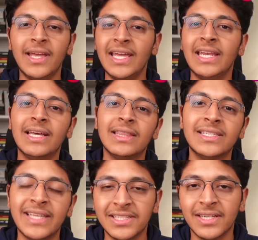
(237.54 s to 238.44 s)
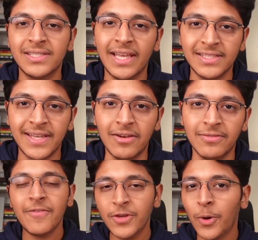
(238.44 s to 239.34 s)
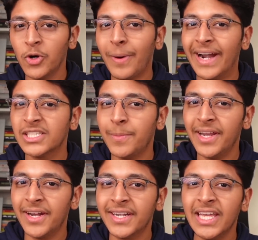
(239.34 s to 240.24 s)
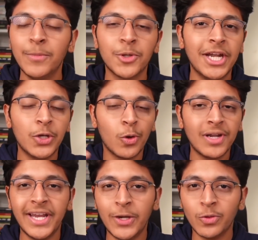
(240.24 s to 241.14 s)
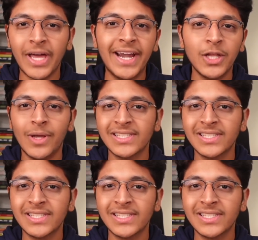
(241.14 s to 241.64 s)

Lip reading: in the sessions itself. If you want to participate in a team, you can totally do that. You can